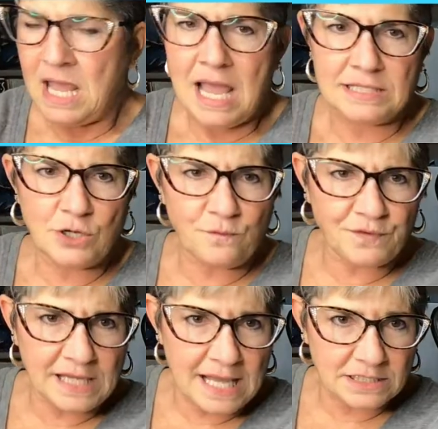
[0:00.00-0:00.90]
And don't
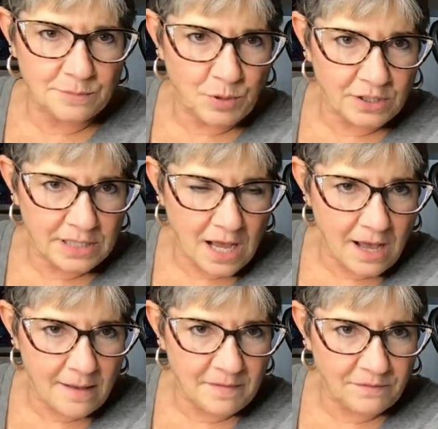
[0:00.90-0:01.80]
forget to put,
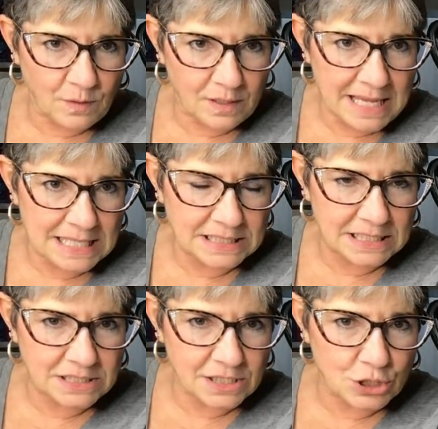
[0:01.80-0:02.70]
if you want to be entered
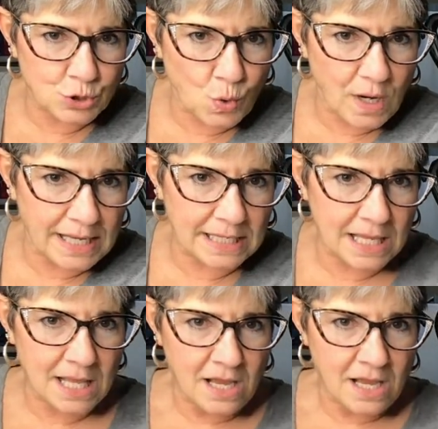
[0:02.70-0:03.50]
into the drawing